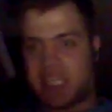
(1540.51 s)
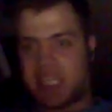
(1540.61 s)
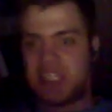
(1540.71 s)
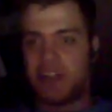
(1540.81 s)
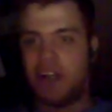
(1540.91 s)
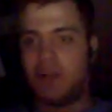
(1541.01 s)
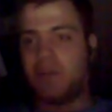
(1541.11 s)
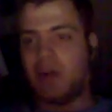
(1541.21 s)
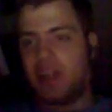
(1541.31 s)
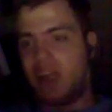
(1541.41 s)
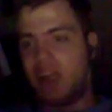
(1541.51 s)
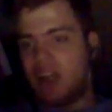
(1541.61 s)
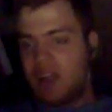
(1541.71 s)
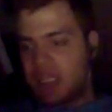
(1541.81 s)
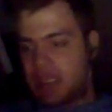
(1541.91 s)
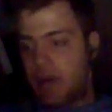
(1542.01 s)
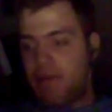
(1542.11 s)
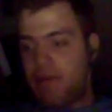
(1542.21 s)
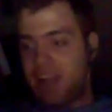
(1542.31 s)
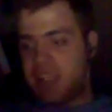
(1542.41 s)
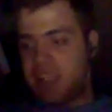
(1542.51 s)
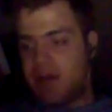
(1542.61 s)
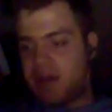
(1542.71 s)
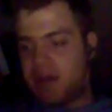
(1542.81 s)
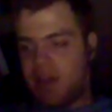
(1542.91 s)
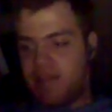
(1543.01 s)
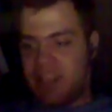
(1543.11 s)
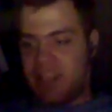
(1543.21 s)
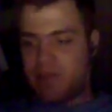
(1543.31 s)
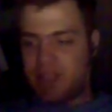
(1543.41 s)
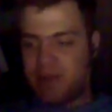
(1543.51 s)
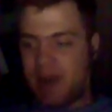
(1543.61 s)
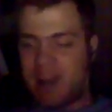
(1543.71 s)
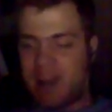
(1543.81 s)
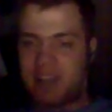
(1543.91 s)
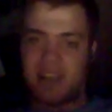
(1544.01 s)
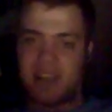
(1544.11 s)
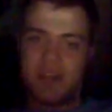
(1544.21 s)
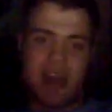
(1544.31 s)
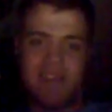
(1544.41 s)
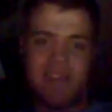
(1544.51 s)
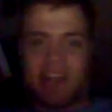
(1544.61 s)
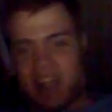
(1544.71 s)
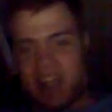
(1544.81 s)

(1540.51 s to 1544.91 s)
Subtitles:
I just heard what some of my friends had posted on Facebook, to be honest. So I haven't done